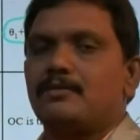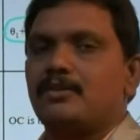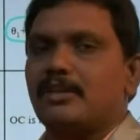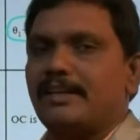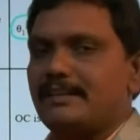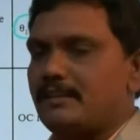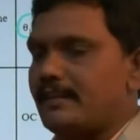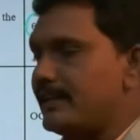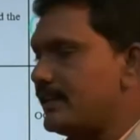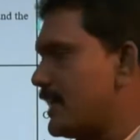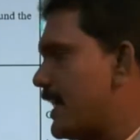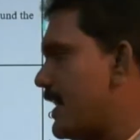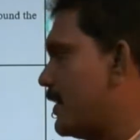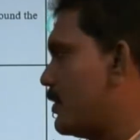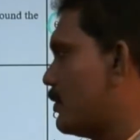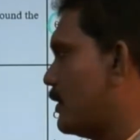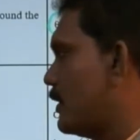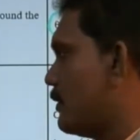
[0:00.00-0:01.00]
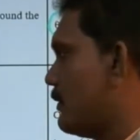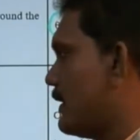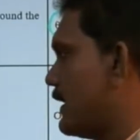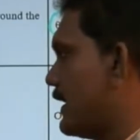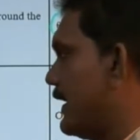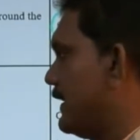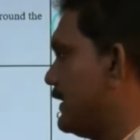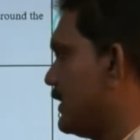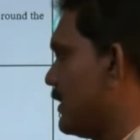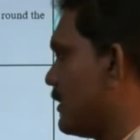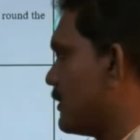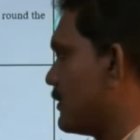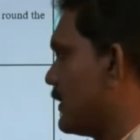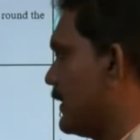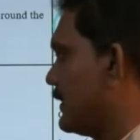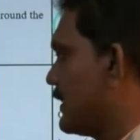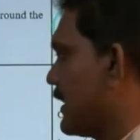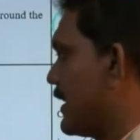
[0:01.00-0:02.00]
3 theta equal to 180 or
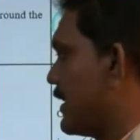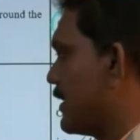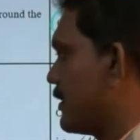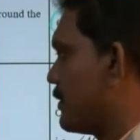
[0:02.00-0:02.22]
theta